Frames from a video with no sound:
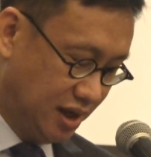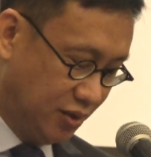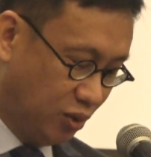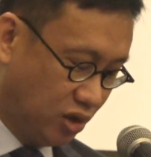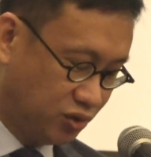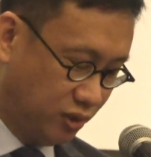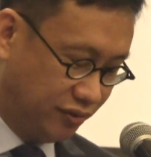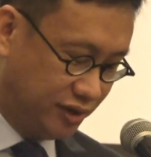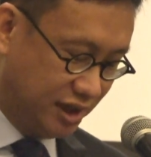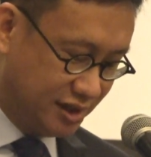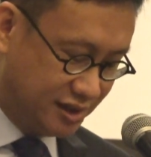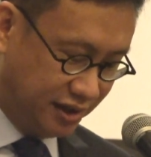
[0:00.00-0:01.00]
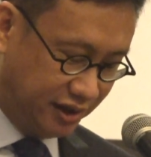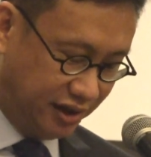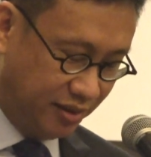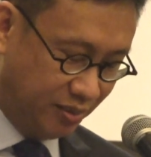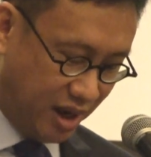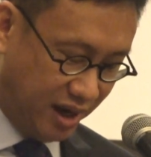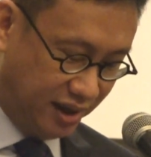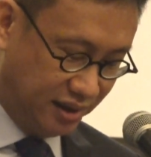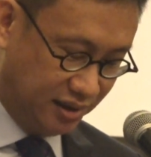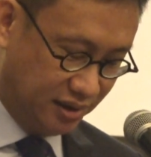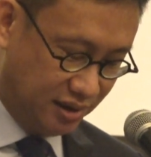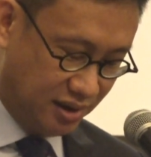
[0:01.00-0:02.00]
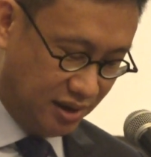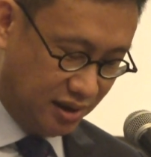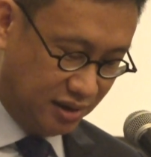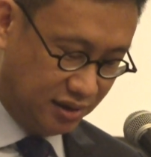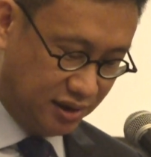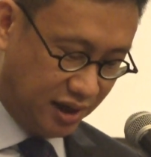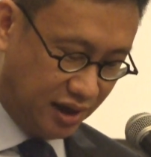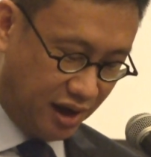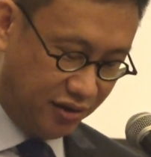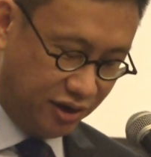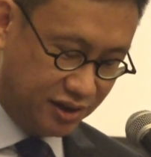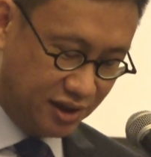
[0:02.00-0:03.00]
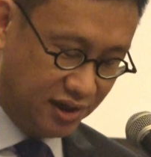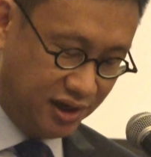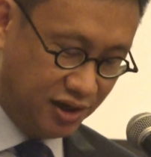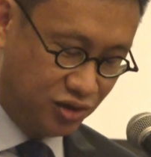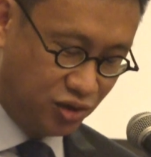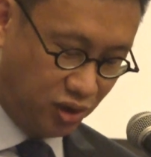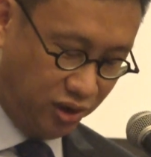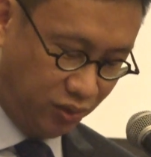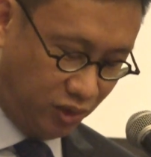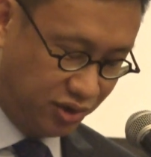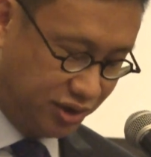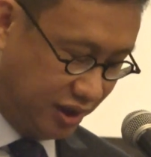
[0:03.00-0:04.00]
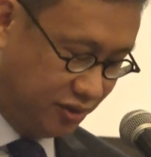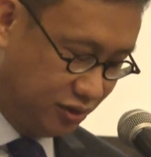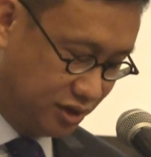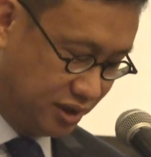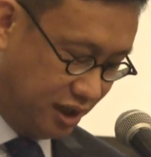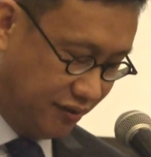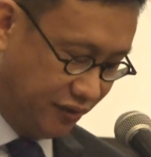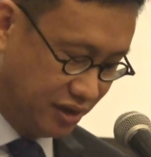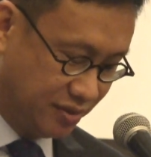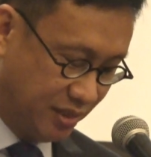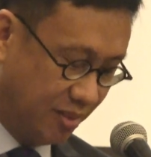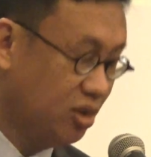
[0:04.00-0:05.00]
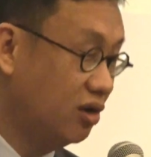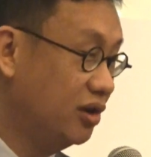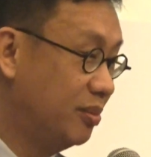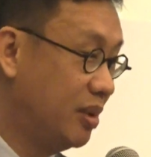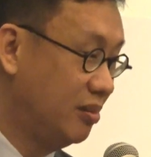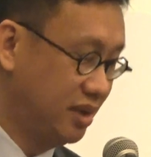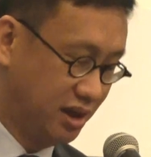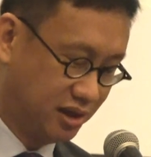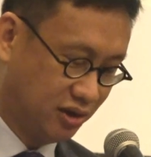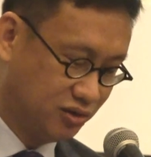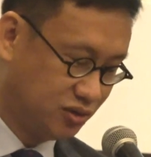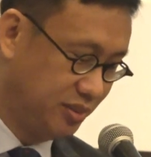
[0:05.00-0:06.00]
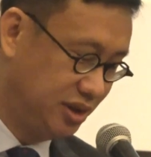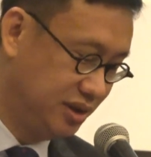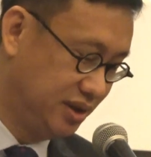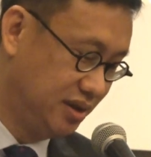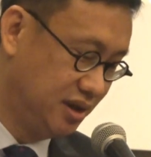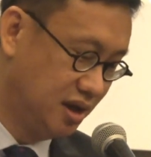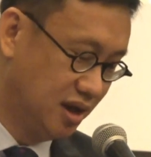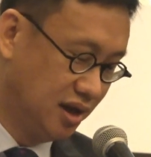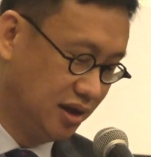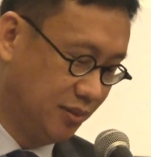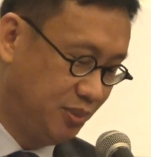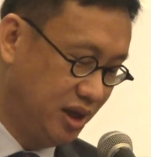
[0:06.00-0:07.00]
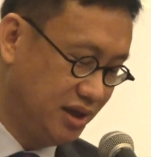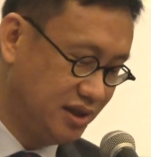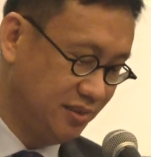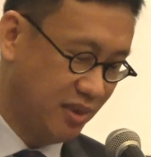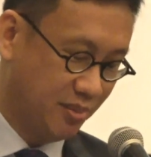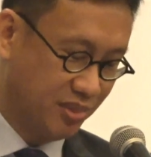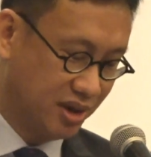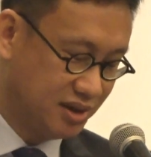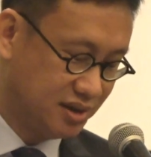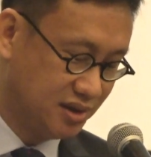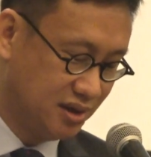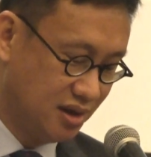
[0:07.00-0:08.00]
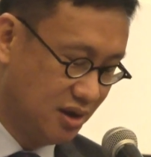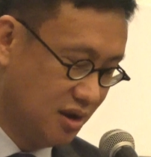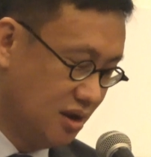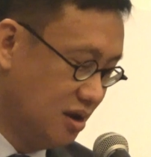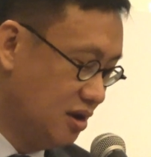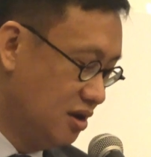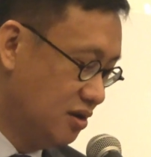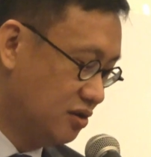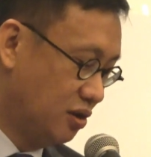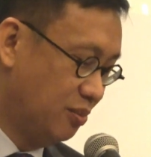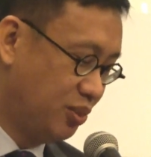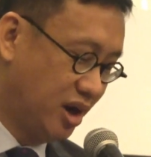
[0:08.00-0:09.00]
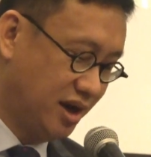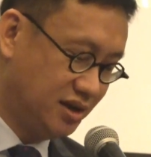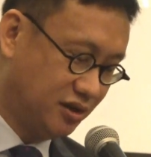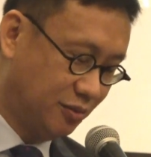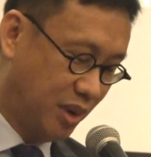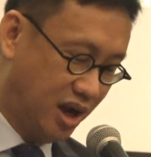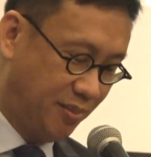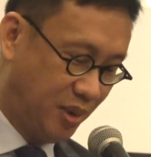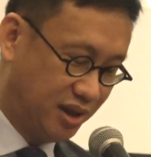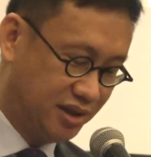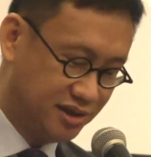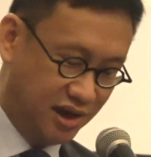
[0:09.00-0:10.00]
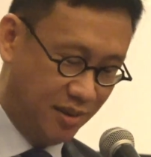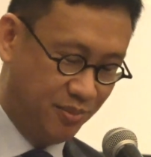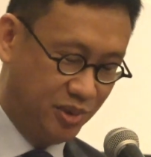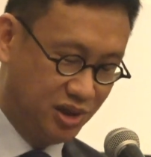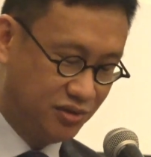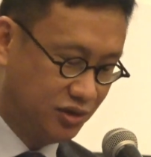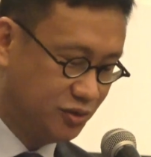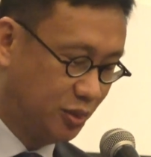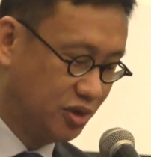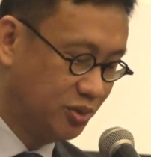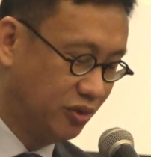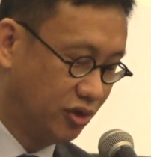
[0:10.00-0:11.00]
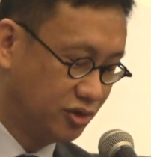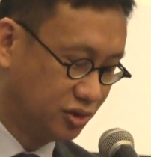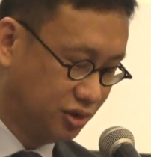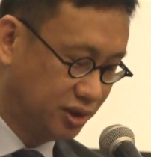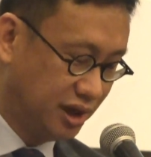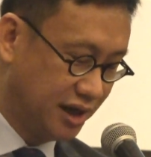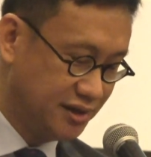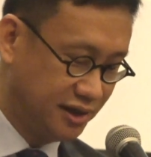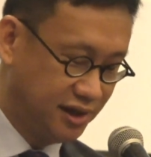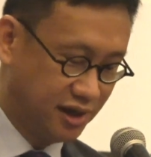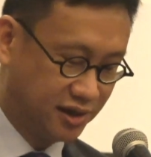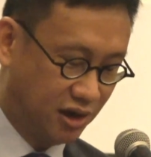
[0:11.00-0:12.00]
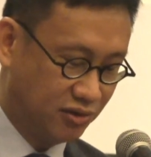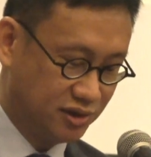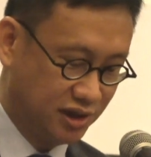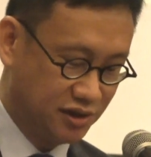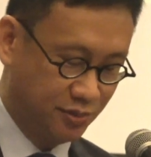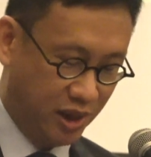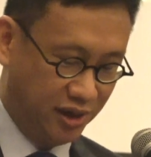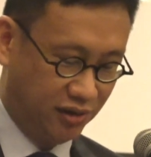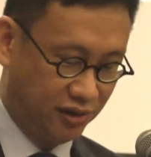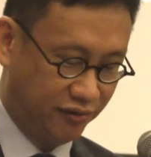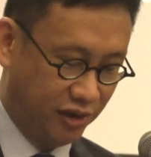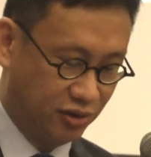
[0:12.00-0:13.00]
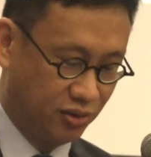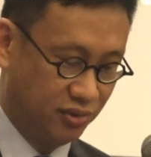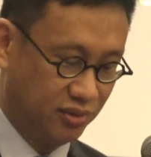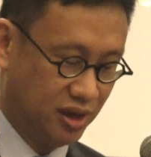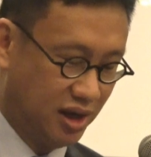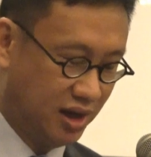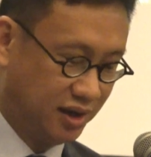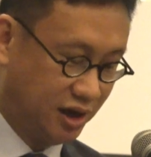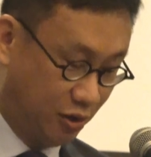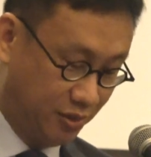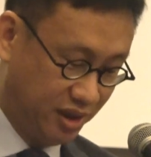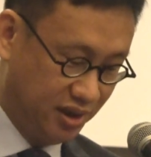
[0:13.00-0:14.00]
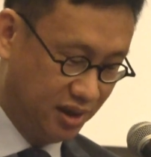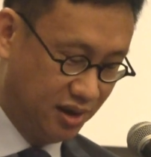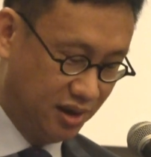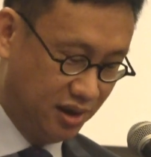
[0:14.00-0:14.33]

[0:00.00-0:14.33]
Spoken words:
It was with this thinking in mind that I recently joined Wong Chen to serve as a member of the Public Accounts Committee. The PAC members comprise of bipartisan MPs responsible for scrutinizing the accounts and spending of the federal government.